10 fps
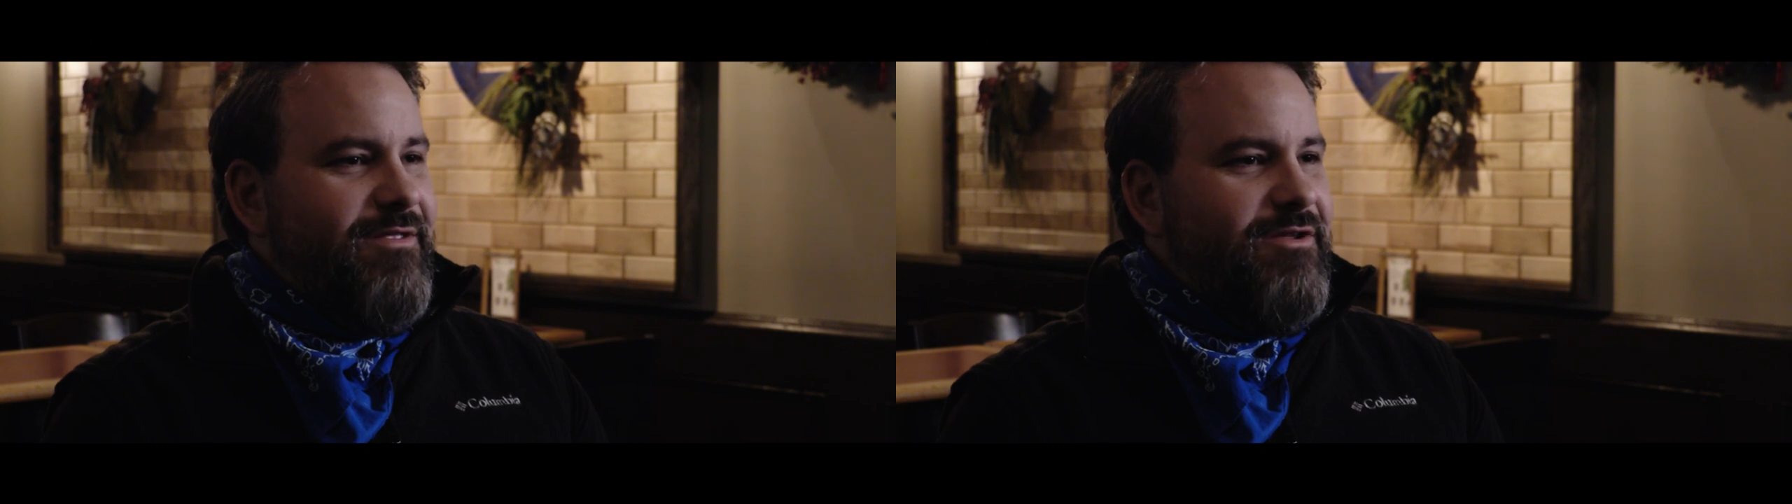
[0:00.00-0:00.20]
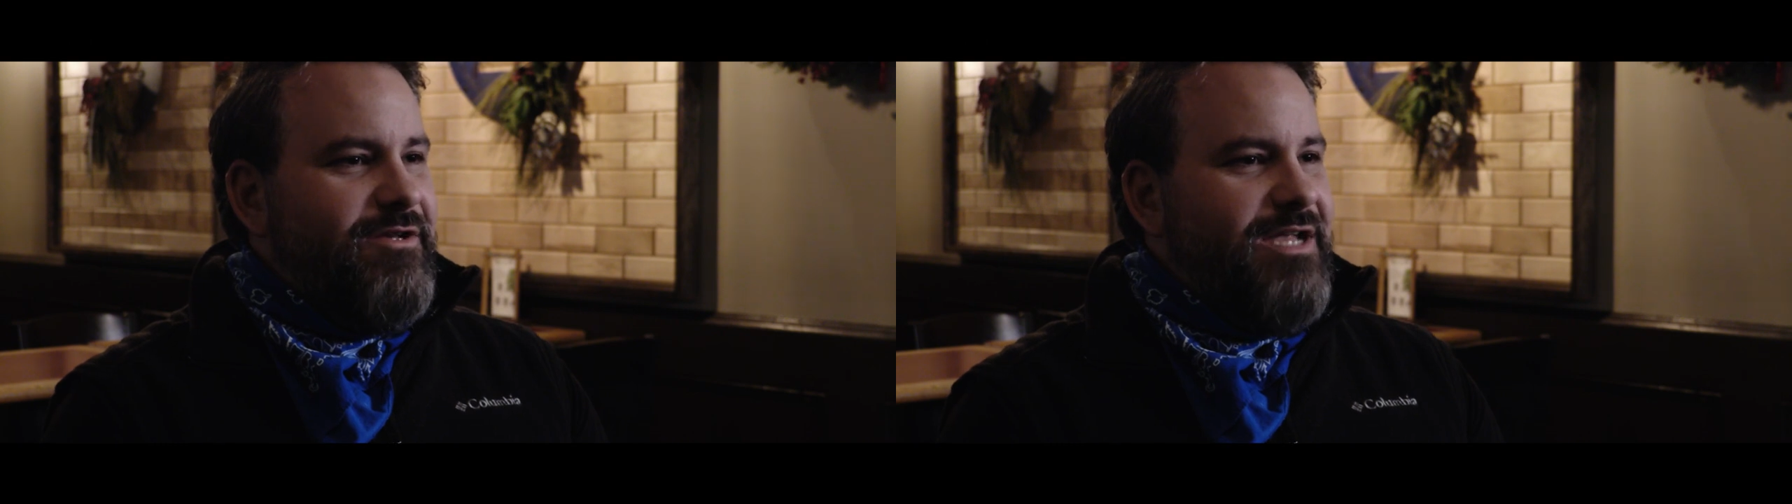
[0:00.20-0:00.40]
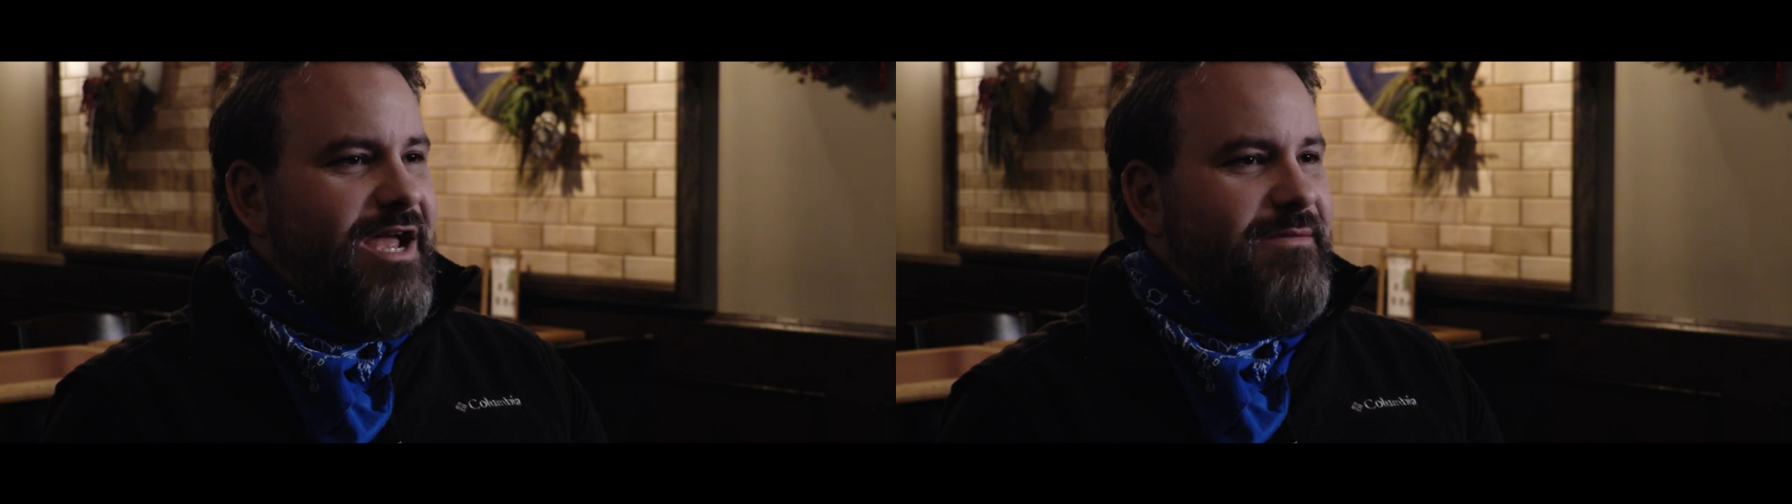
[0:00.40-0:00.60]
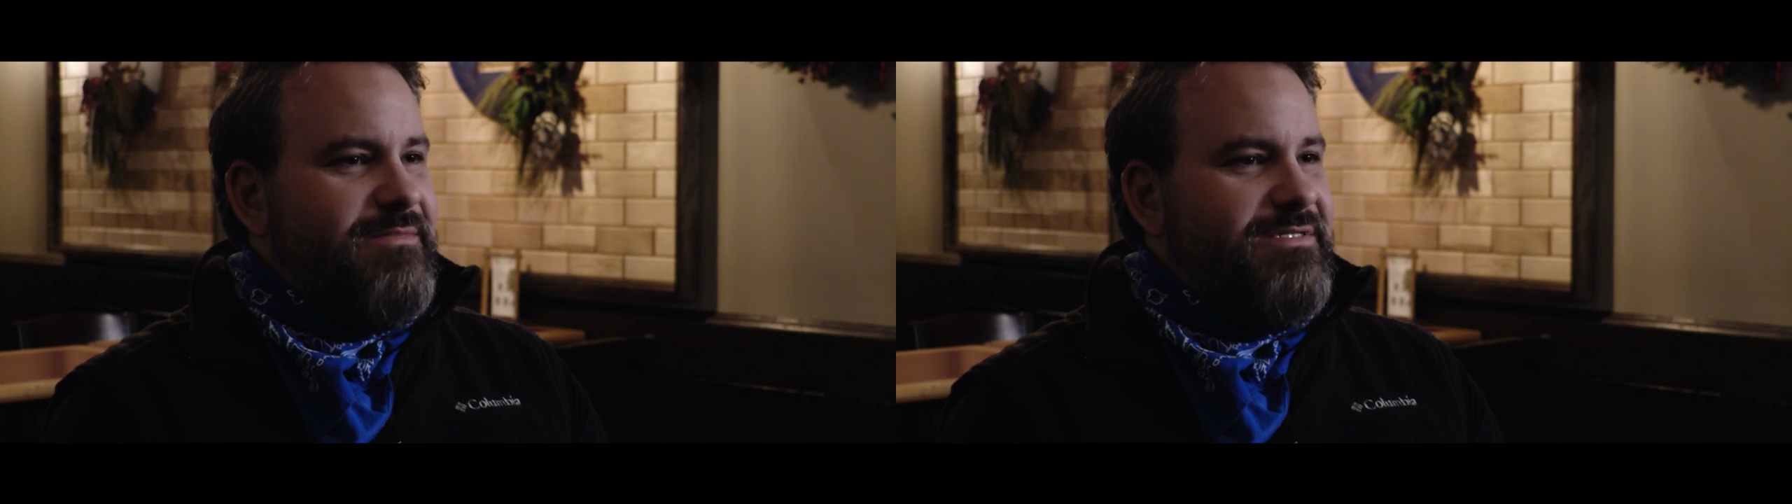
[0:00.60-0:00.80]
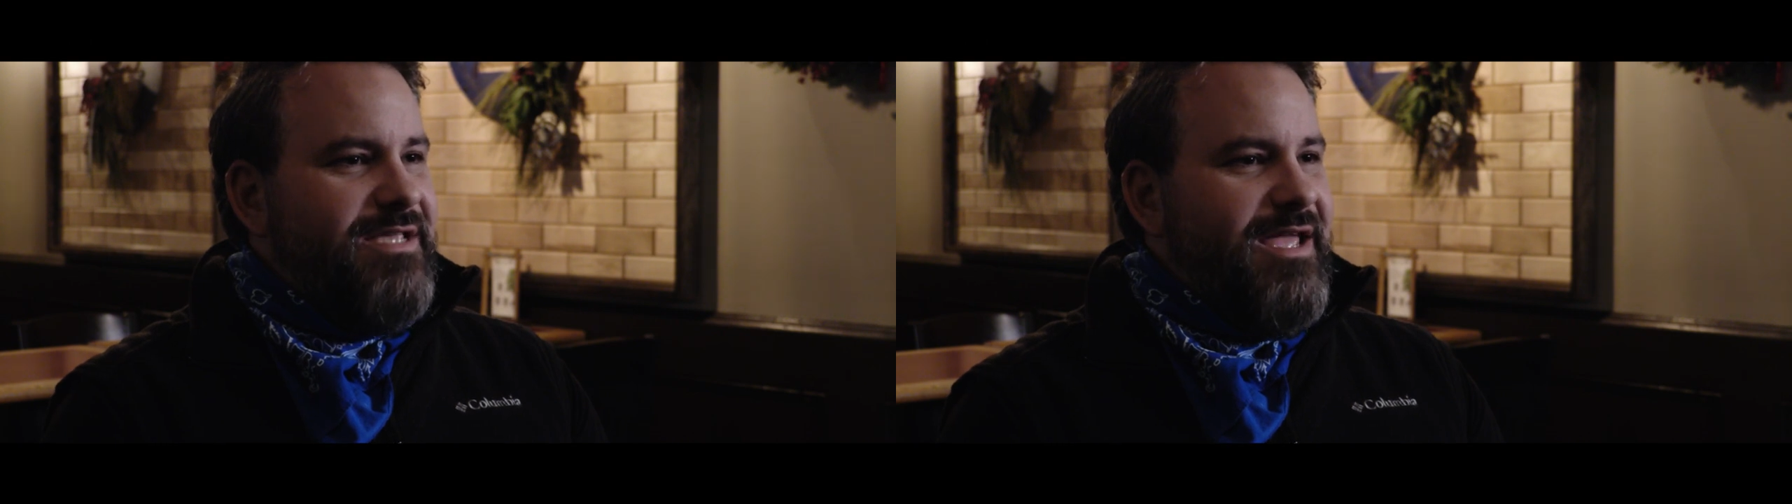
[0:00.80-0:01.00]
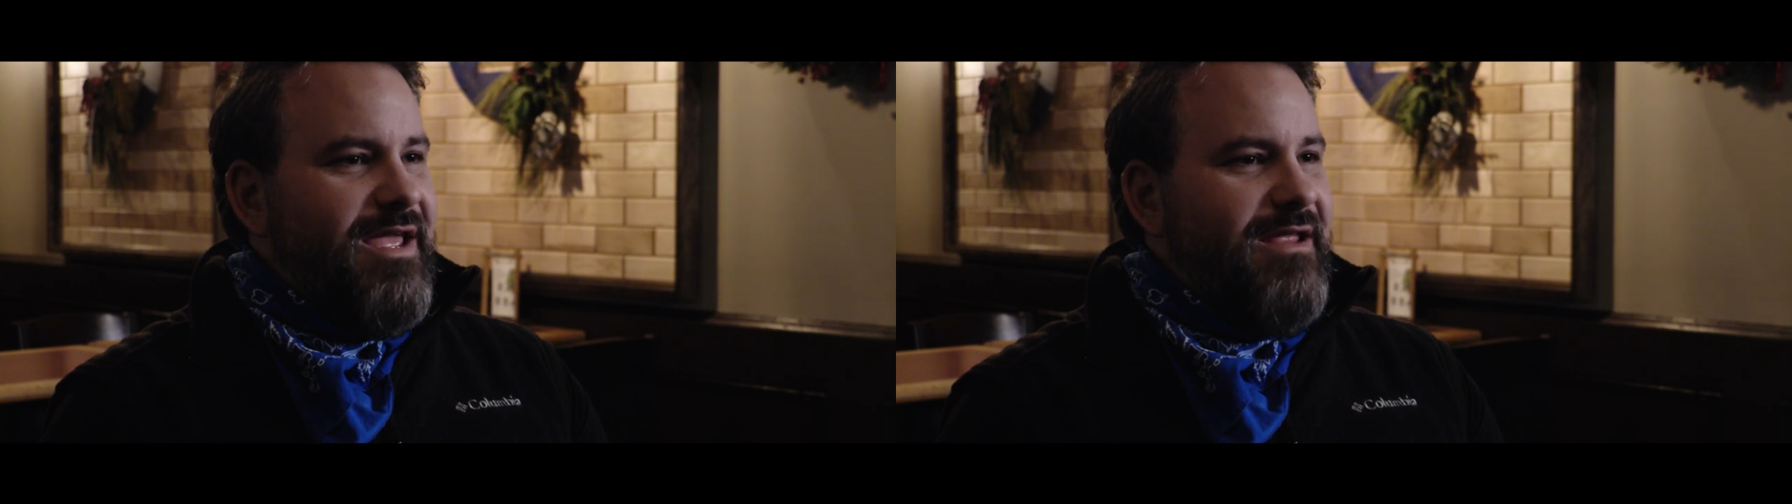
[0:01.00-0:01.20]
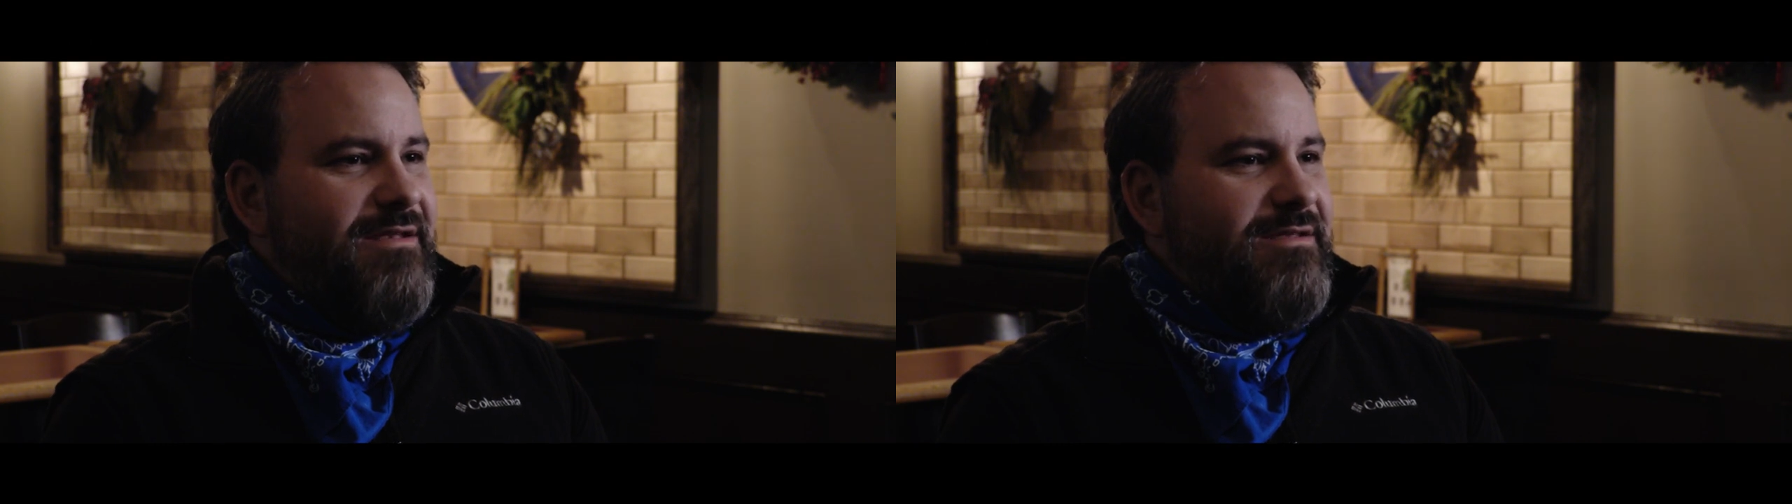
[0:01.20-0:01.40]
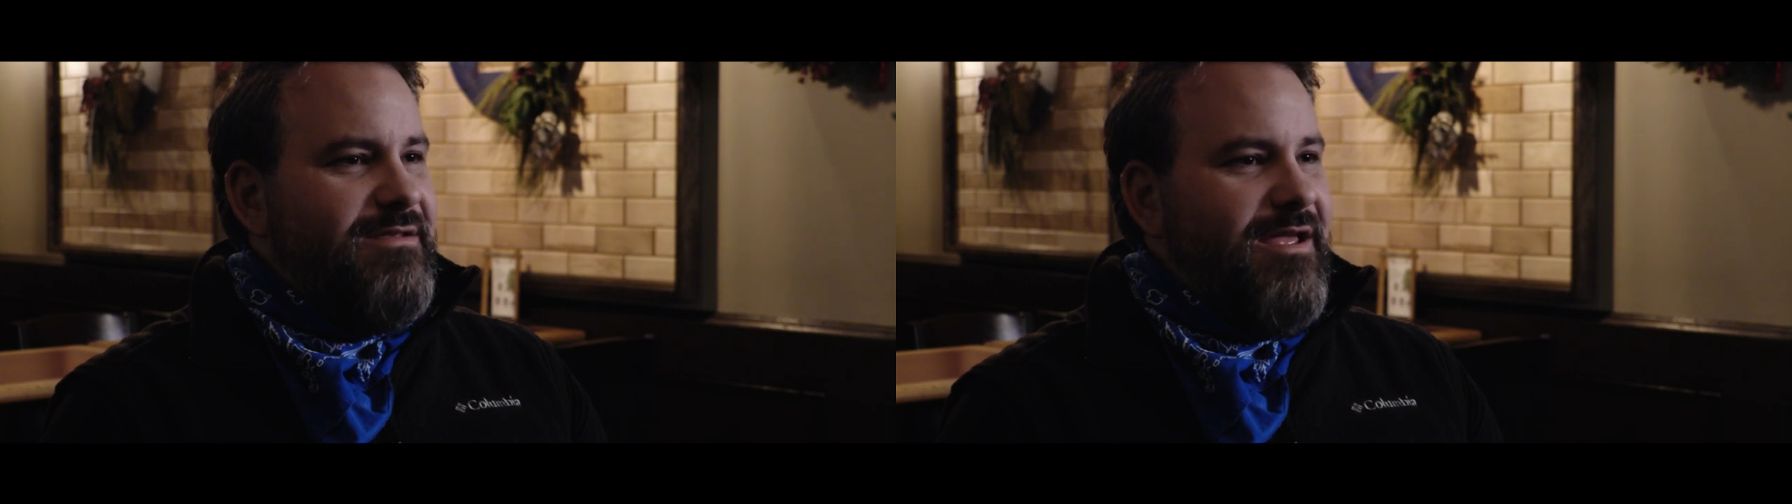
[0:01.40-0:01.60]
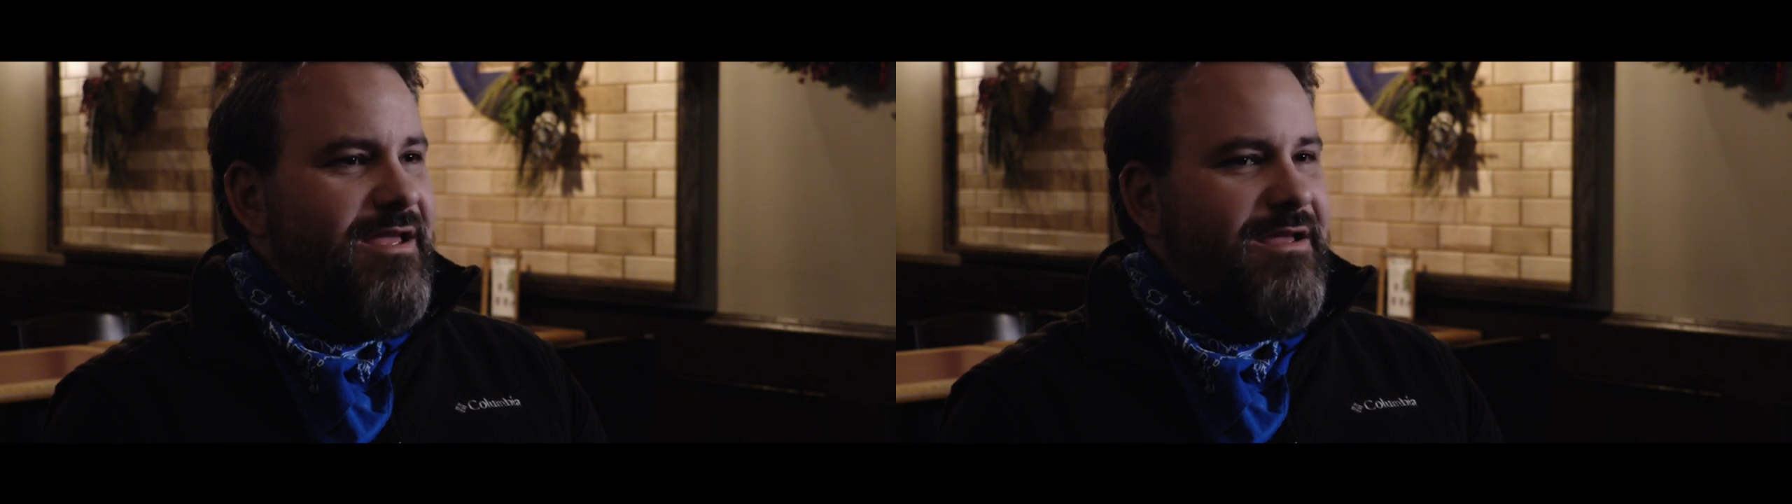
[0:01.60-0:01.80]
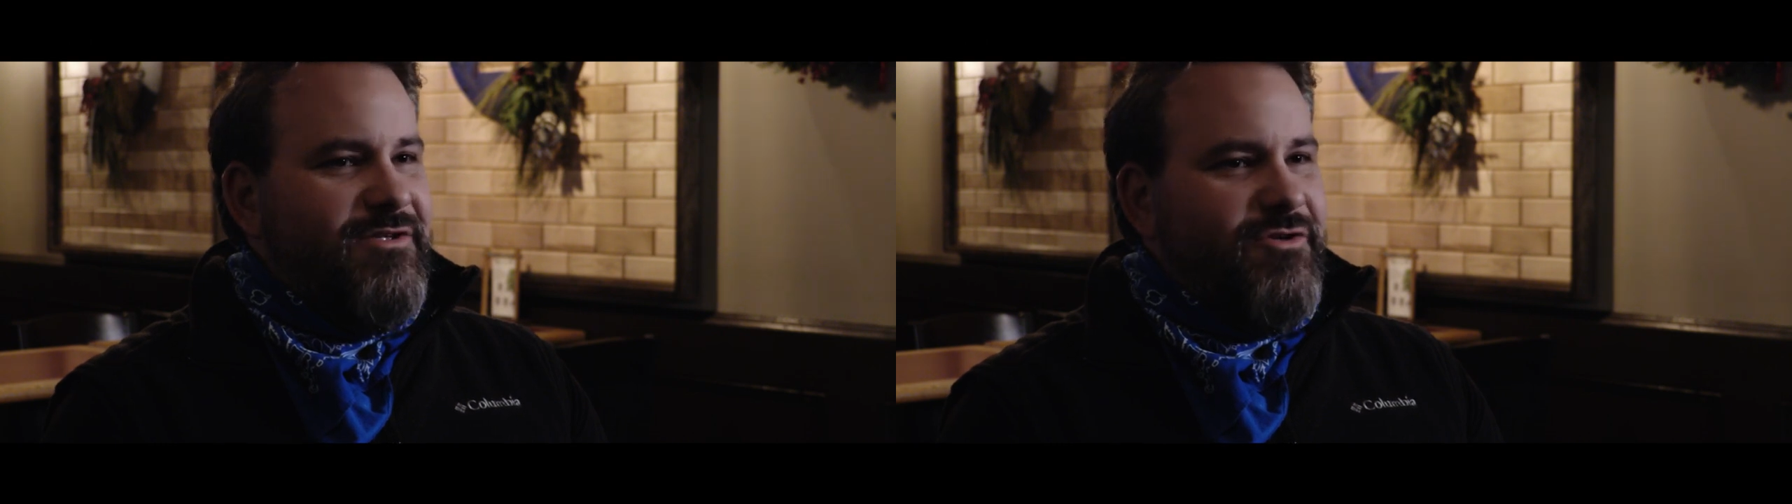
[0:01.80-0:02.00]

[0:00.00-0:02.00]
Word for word: in good times and